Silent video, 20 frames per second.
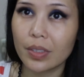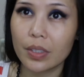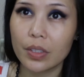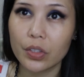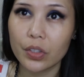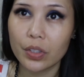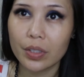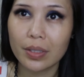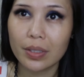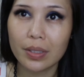
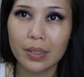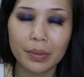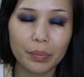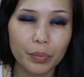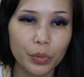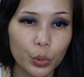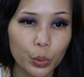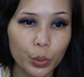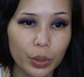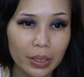It's time
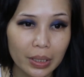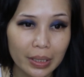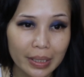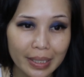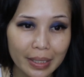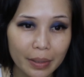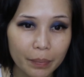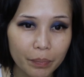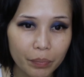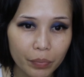to
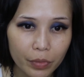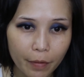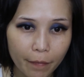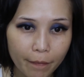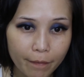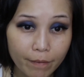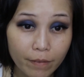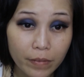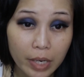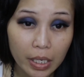clean up the
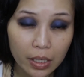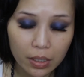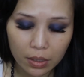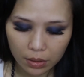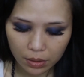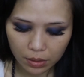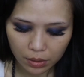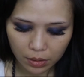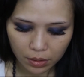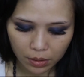
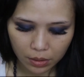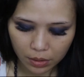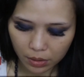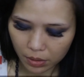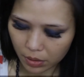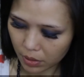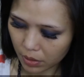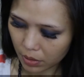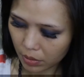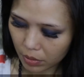face.
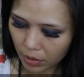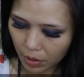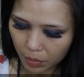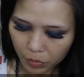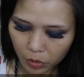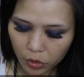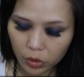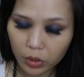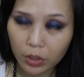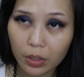So I'm
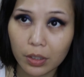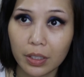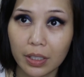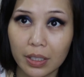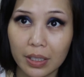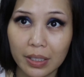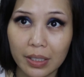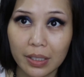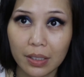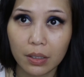just gonna
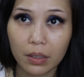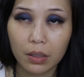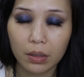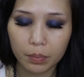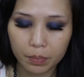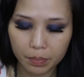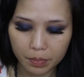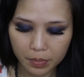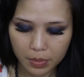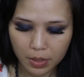
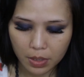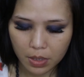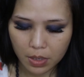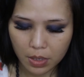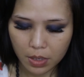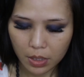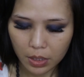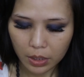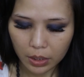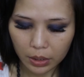
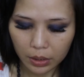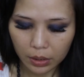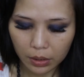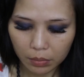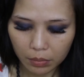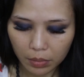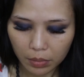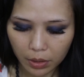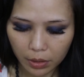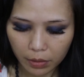
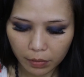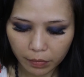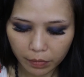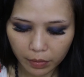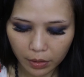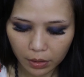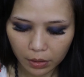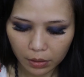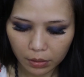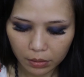clean my
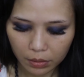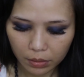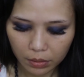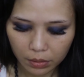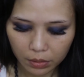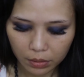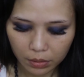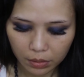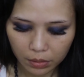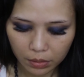face.